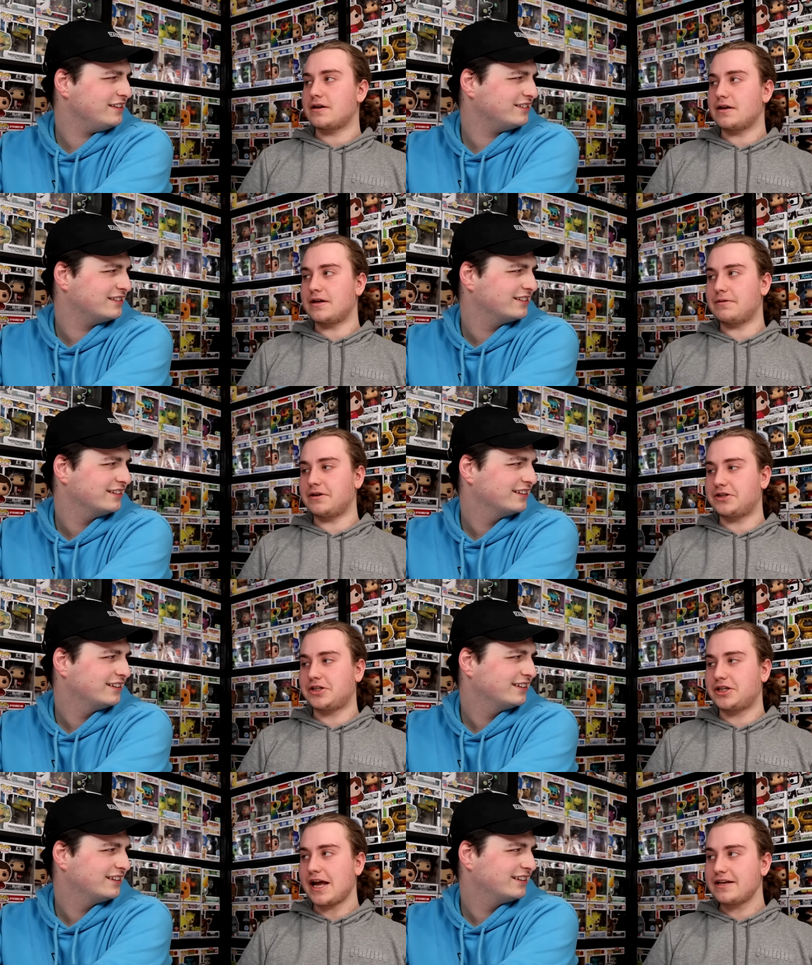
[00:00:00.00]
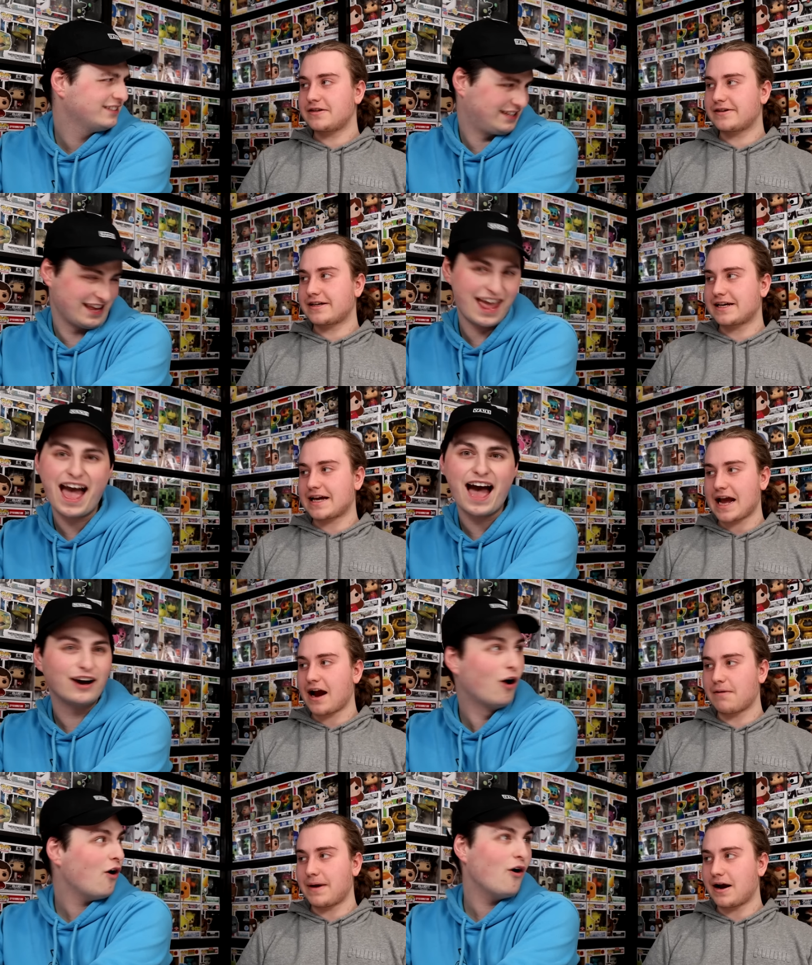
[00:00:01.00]
Speaker 1: is? The Chase.
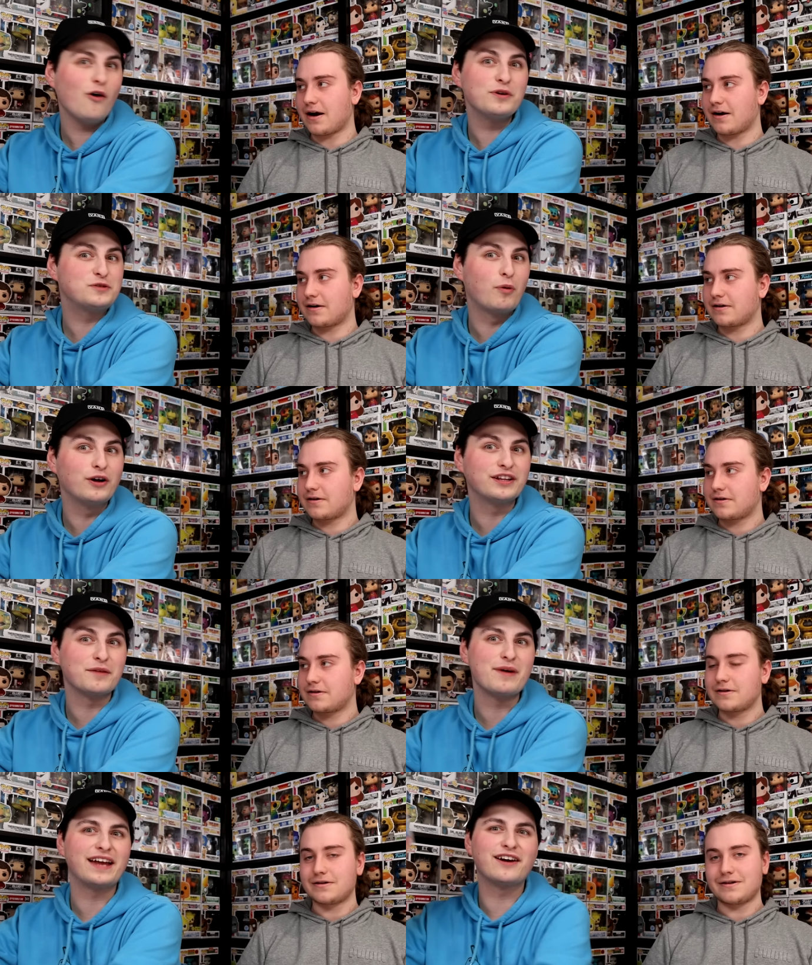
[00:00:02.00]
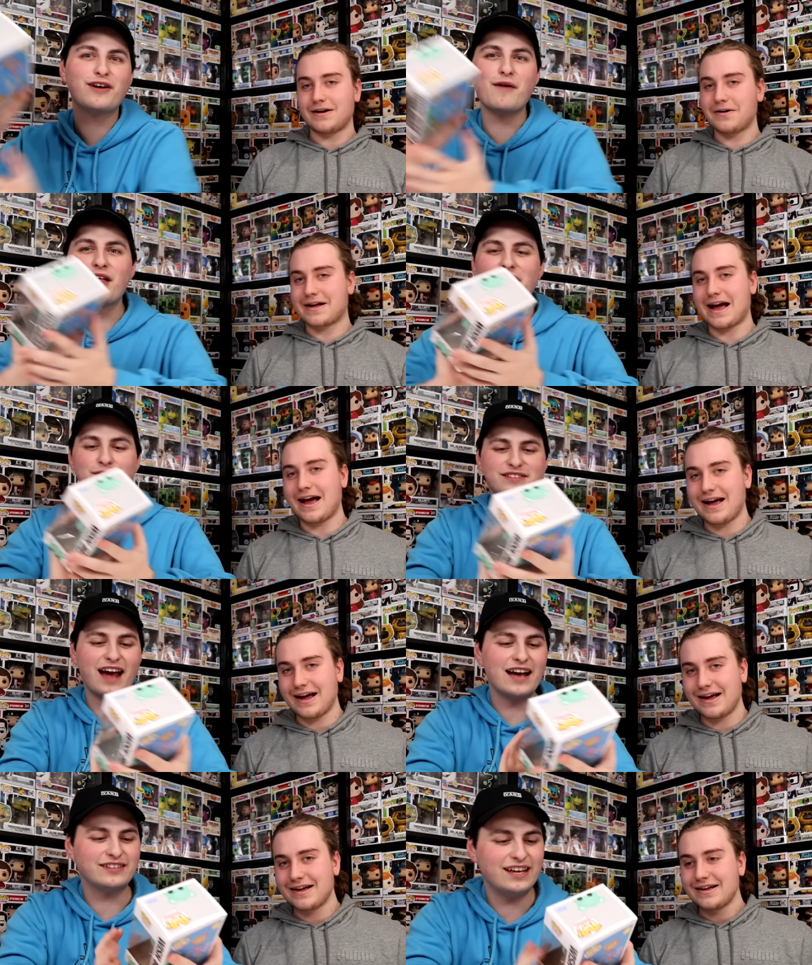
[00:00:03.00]
Yeah. Oh, oh we spoiled it a bit. Okay, okay, Well,
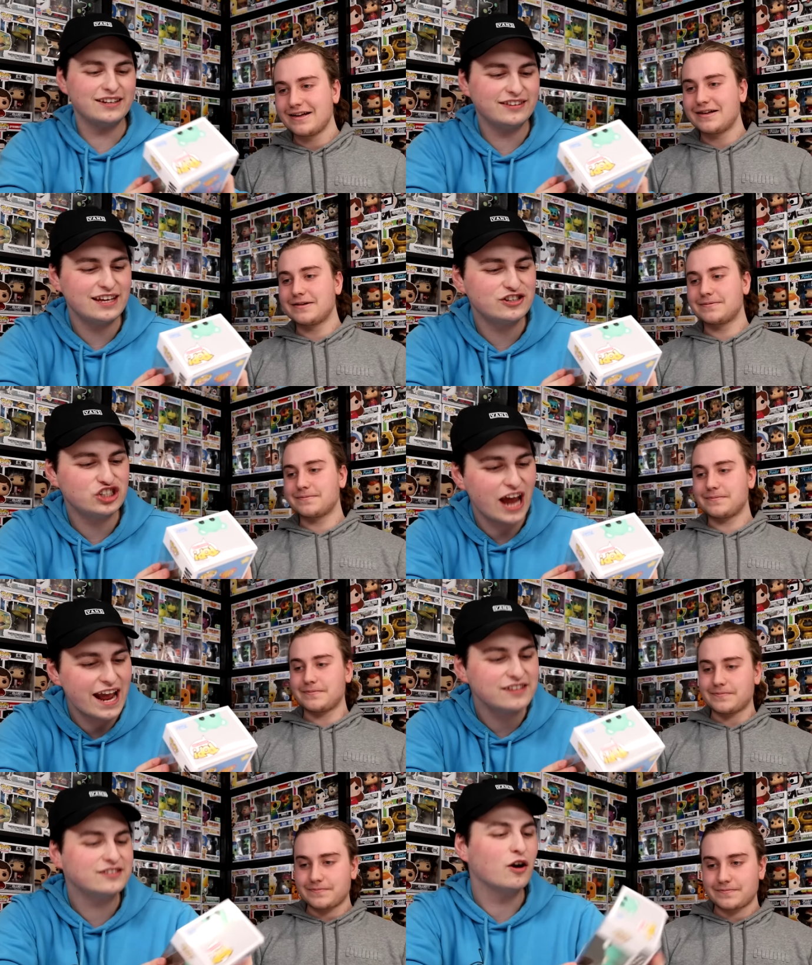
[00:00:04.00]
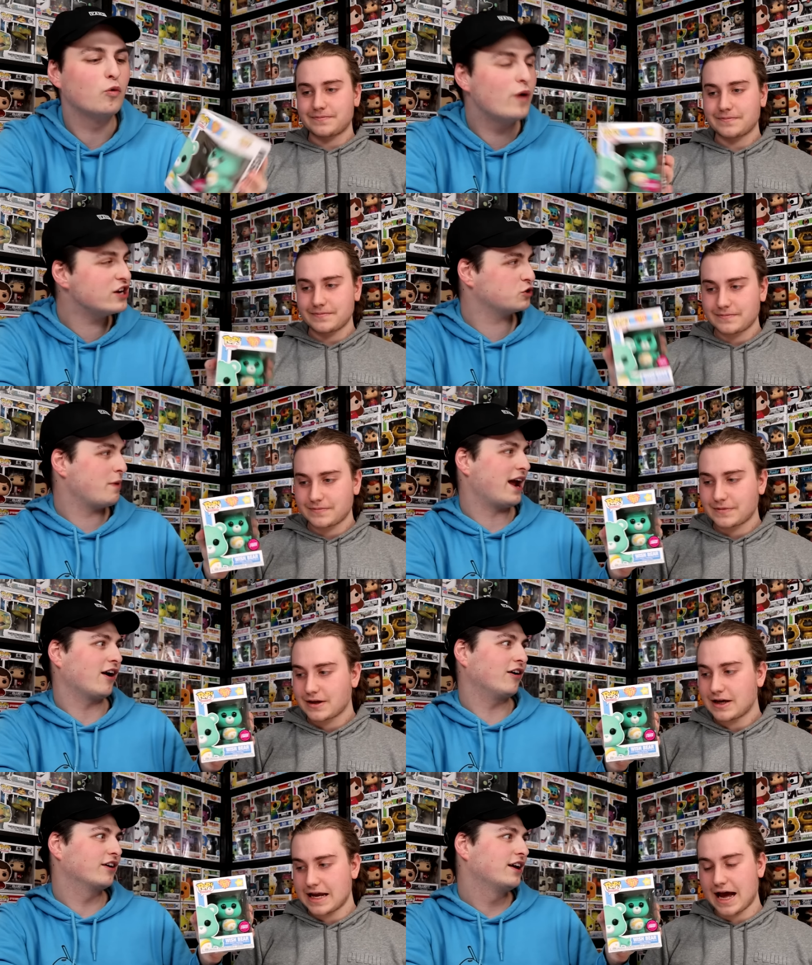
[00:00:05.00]
anyways, guys, it is the Chase Wish
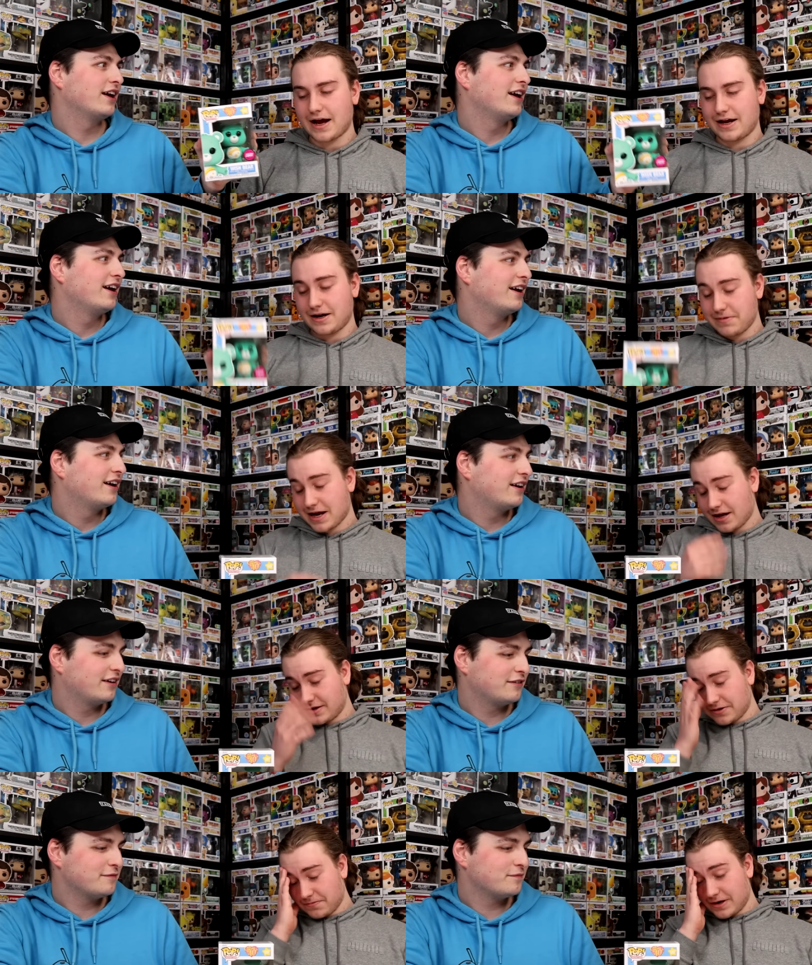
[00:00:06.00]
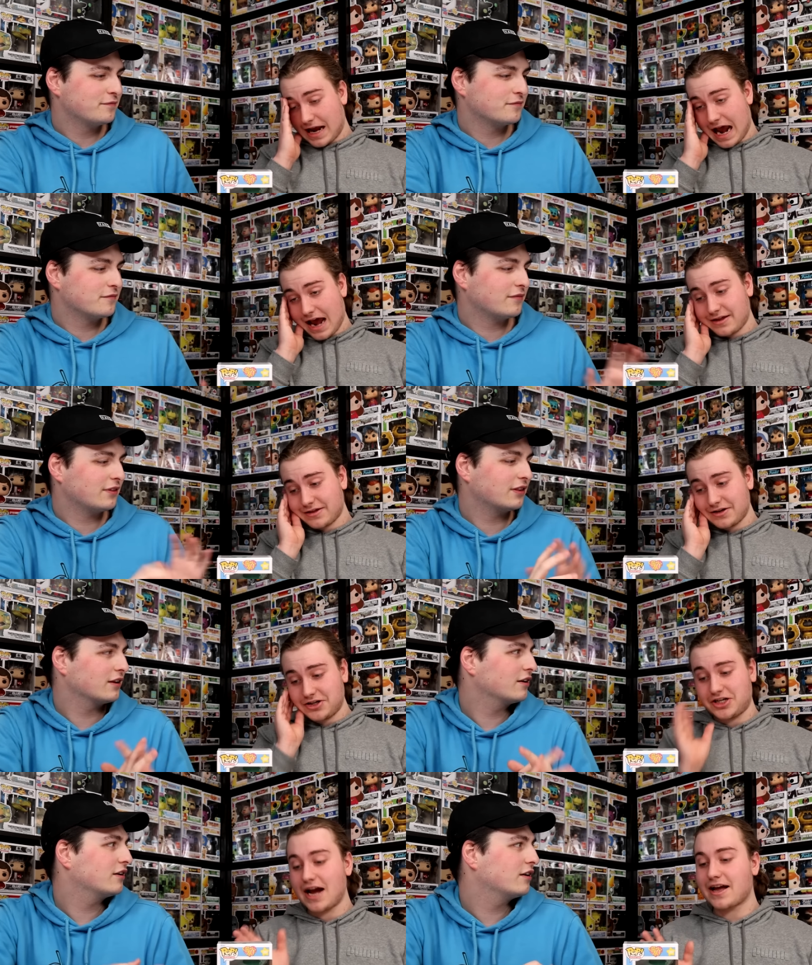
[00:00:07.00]
Bear.
Speaker 2: Yeah. And now we got this one at
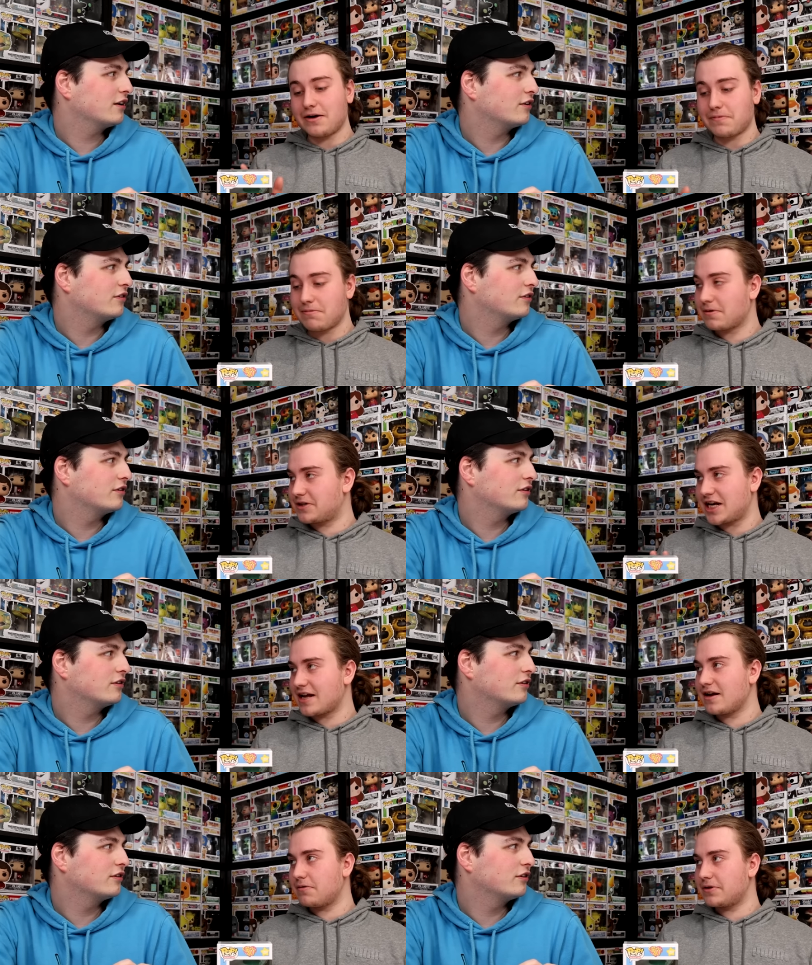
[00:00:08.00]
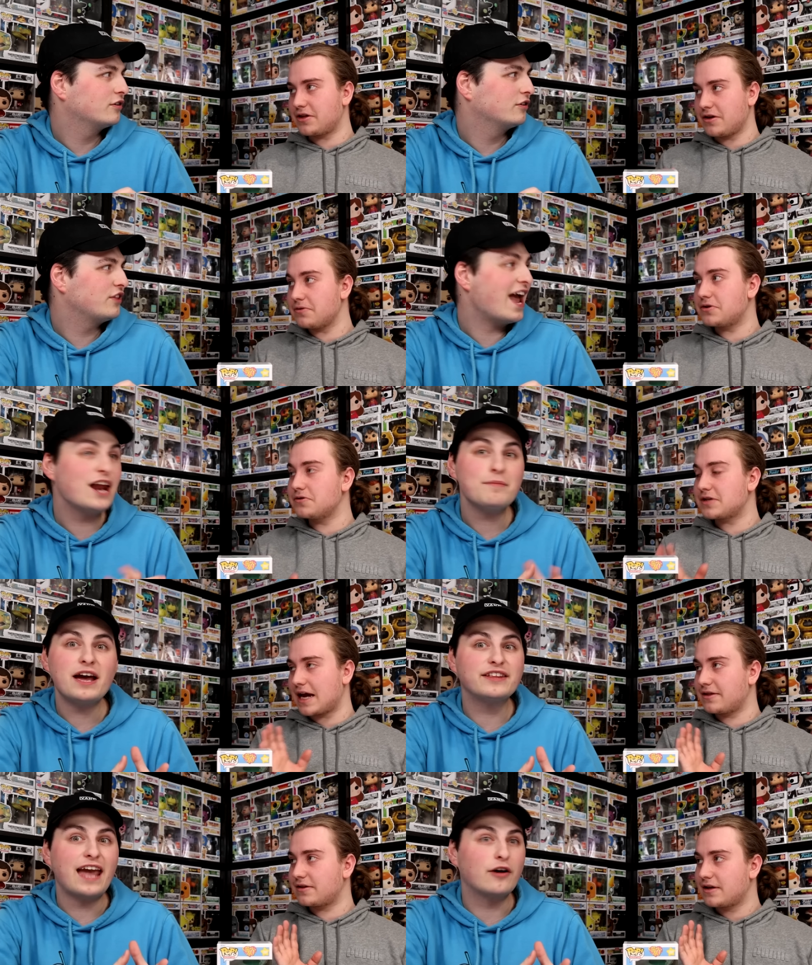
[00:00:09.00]
the checkout. We were checking out with the. Youtooz they had
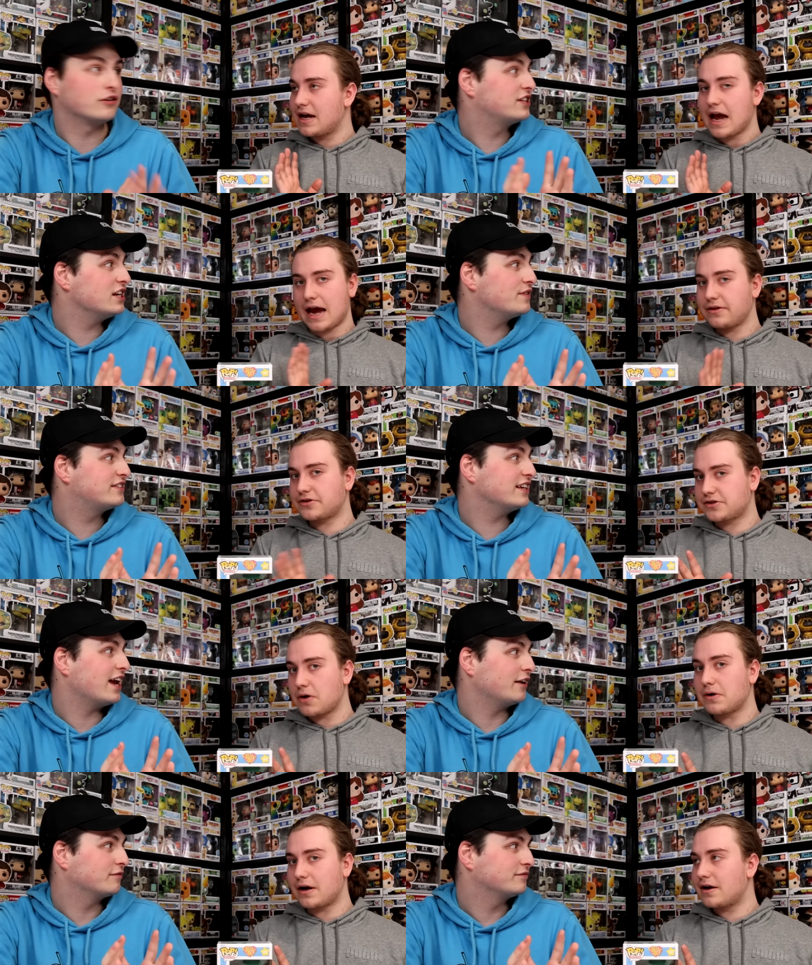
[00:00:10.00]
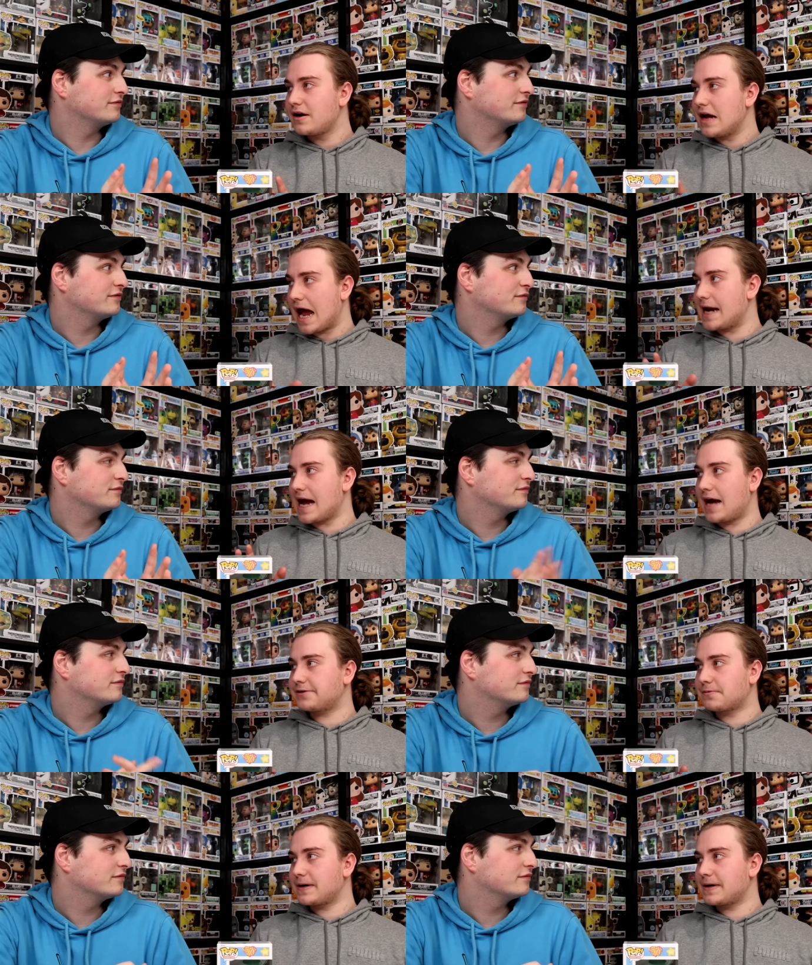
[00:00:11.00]
it behind the counter. Didn't even Minnesota. And as we're